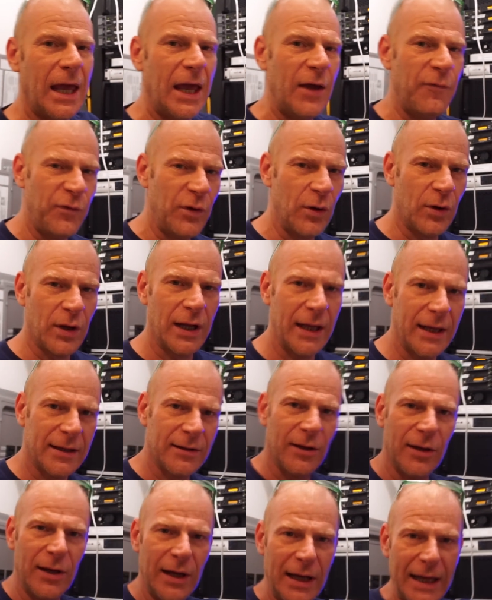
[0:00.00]
if you click
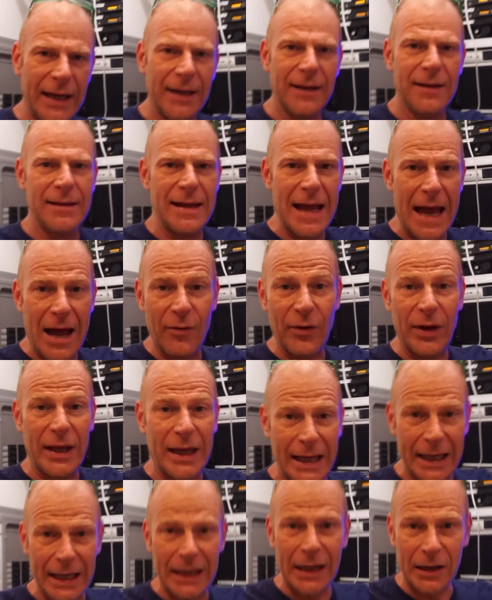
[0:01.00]
the link down
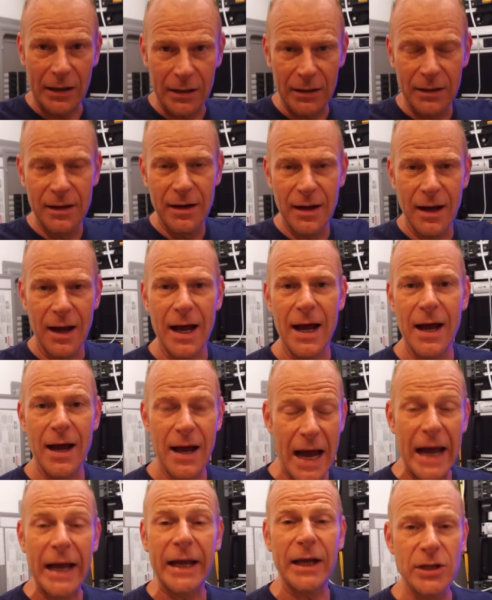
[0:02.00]
here,
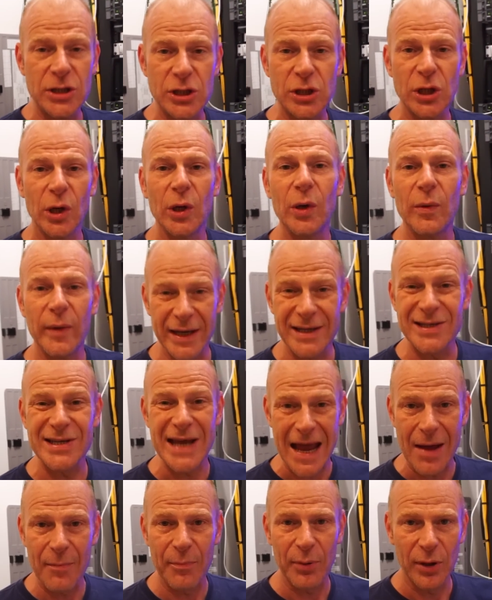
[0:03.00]
I can show you an
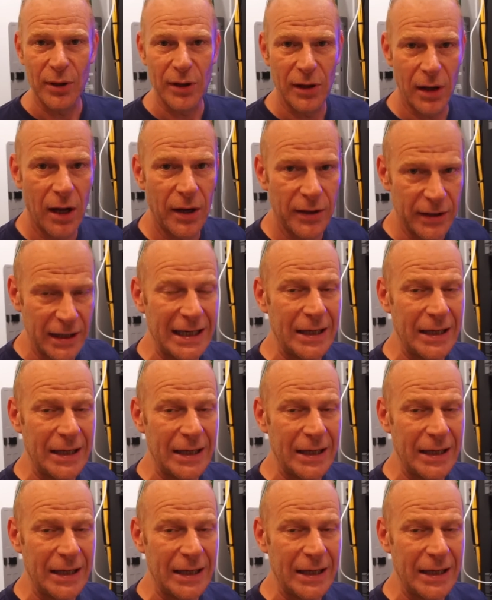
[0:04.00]
example on